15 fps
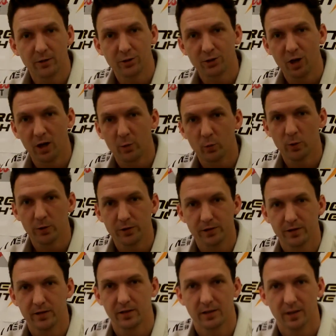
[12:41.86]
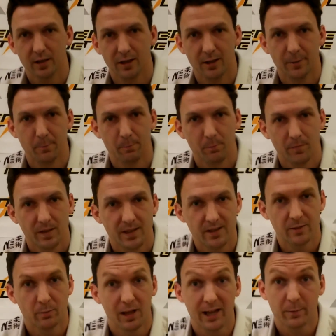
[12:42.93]
belt under Sean Woods.
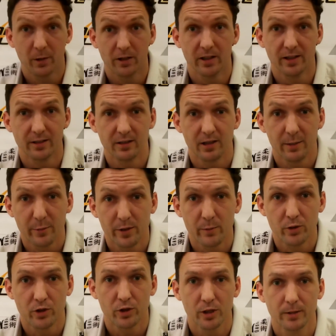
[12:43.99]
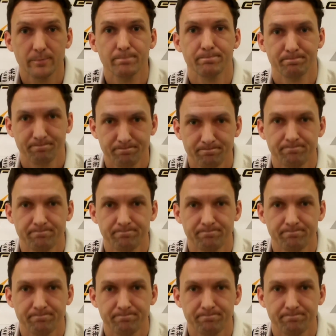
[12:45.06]
He's a black belt in Columbia, Missouri.